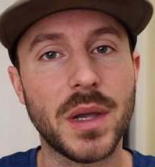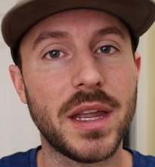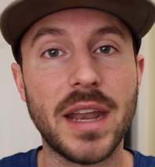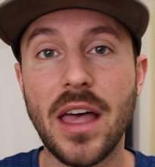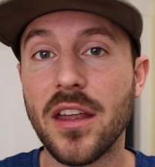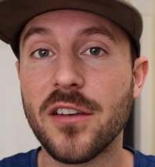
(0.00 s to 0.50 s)

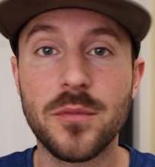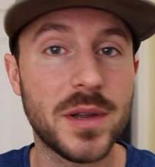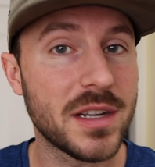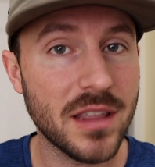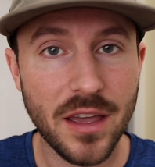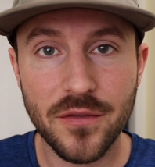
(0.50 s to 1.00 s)
And now that I've
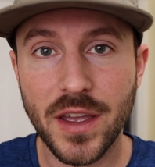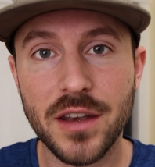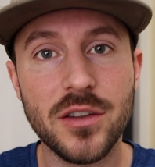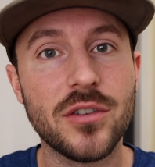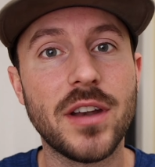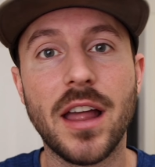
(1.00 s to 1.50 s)
been to that
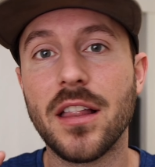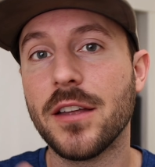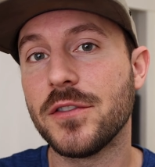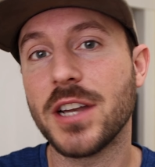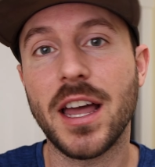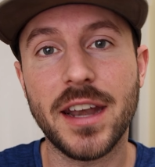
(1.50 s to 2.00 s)
venue, now that
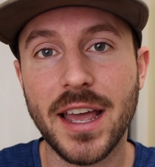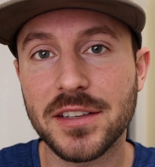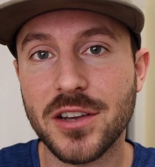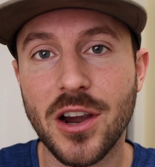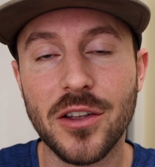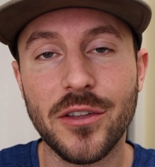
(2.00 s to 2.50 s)
I've shot
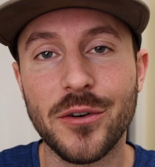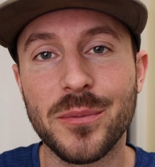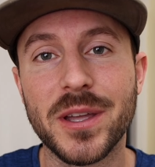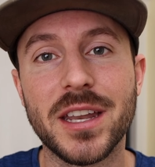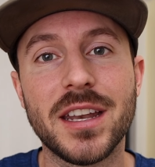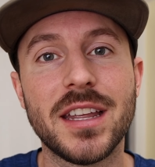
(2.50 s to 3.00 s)
NASCAR a little
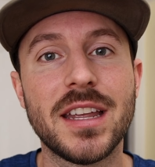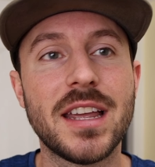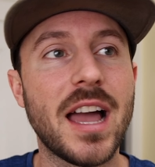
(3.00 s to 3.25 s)
bit,